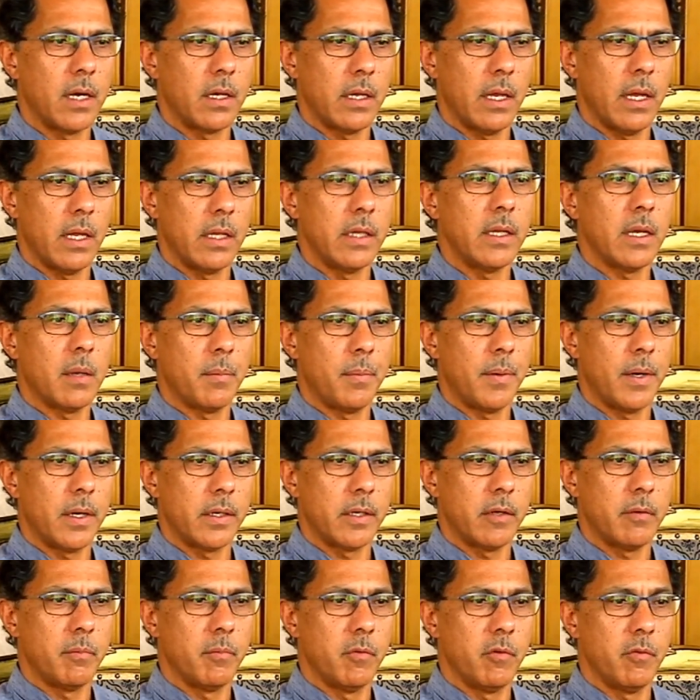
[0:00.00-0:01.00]
anti
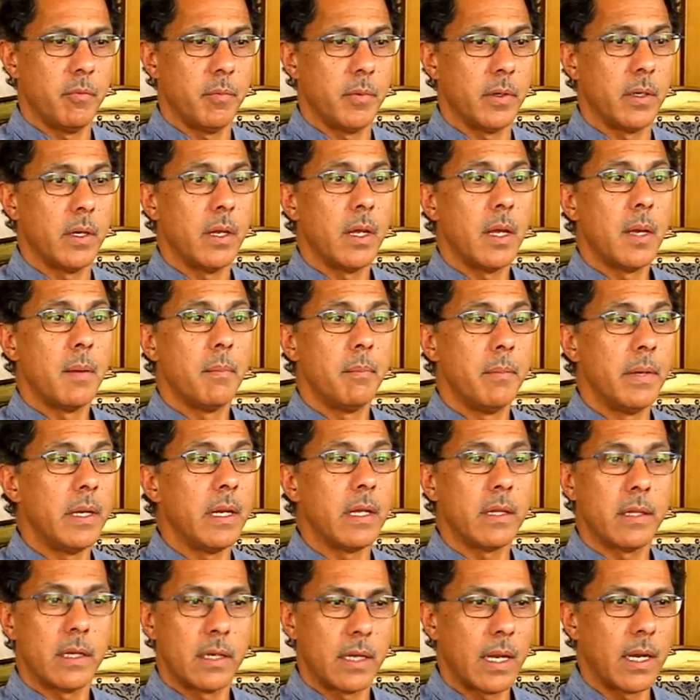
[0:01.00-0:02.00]
apartheid movement,
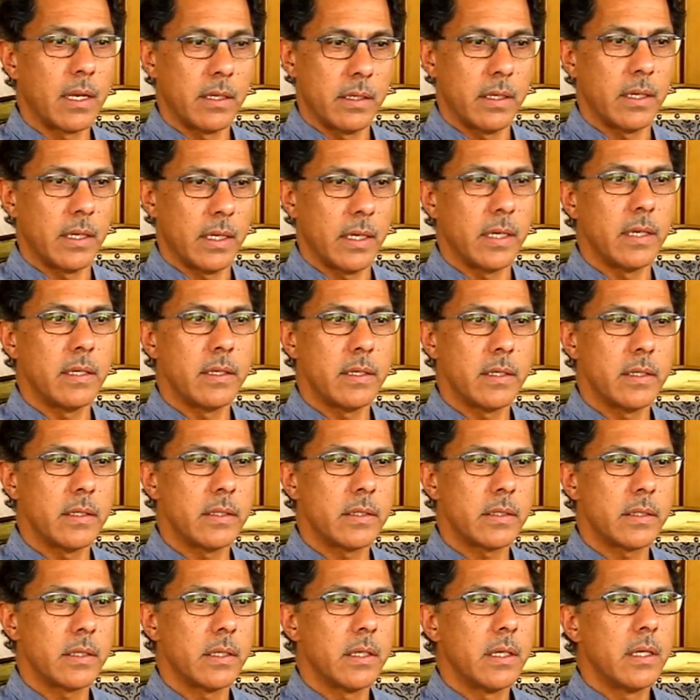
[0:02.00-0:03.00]
meaning the
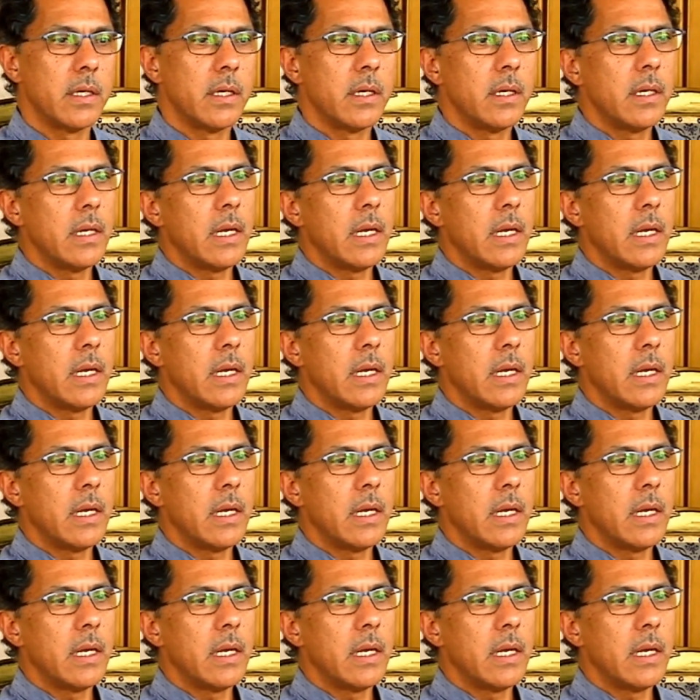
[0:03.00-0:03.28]
1980s.